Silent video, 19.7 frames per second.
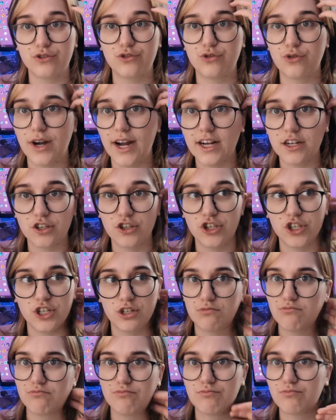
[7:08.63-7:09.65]

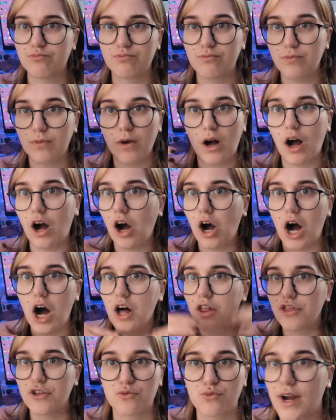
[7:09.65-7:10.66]
attraction
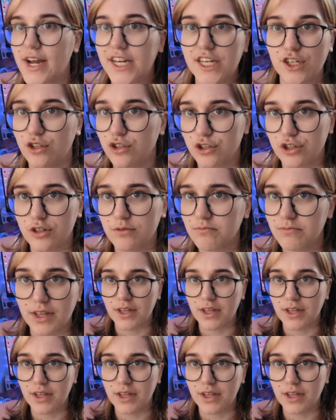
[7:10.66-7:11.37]
on the regular.